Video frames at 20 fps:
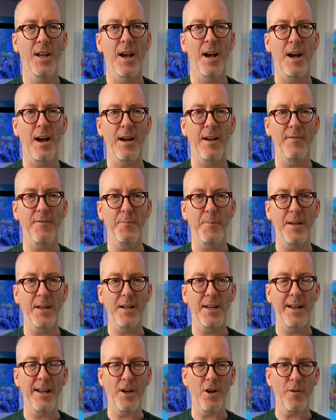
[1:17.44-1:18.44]
I've
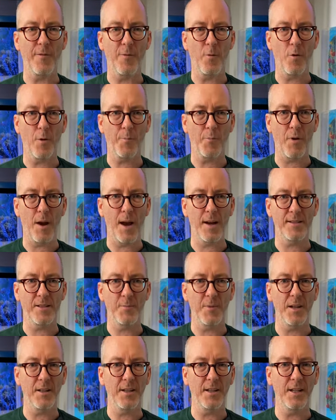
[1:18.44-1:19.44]
been here for
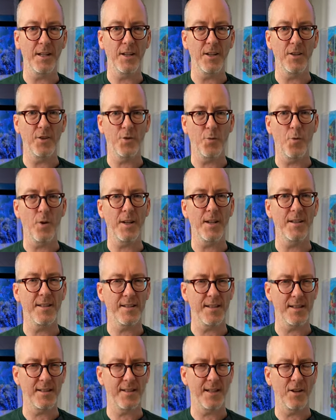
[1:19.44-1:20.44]
approximately
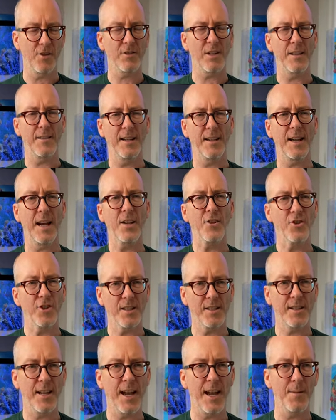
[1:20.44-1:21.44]
26 years. I think I
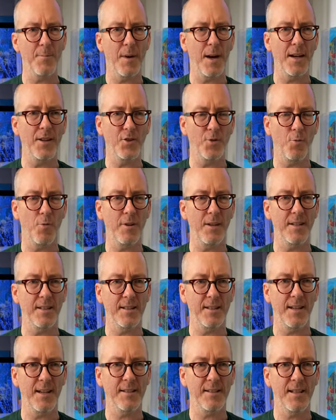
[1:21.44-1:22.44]
just had my
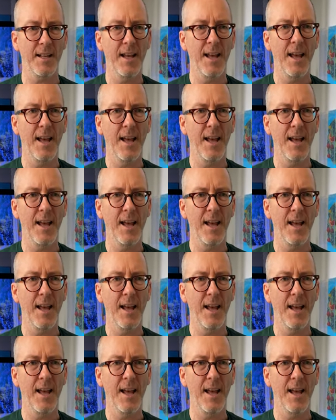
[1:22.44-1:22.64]
26th.